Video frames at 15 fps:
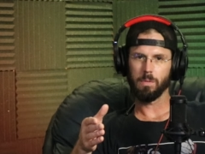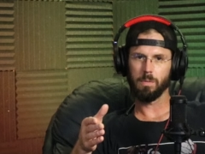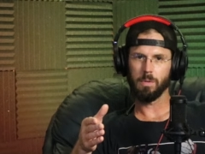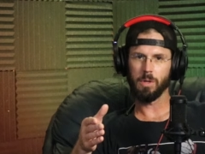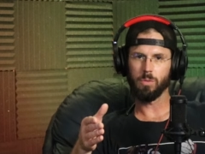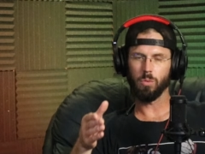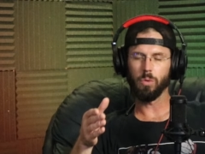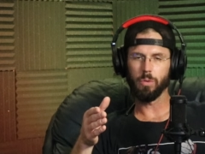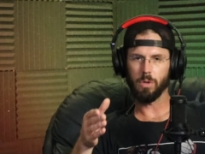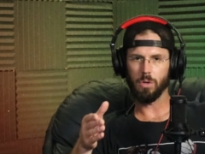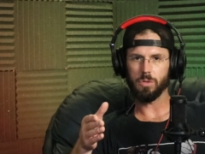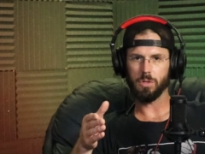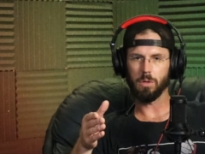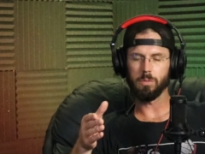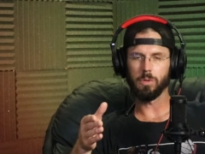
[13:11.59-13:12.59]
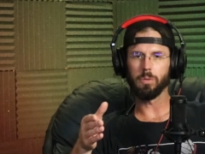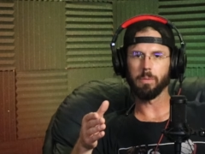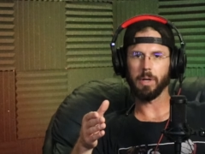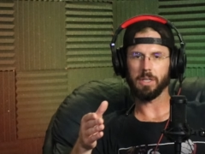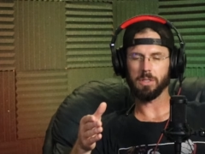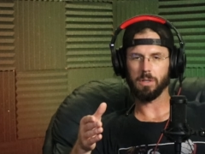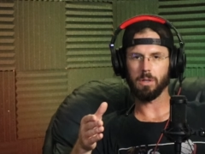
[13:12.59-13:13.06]
in Ruidoso, New
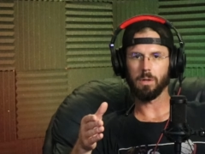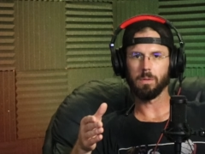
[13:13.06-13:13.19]
Mexico.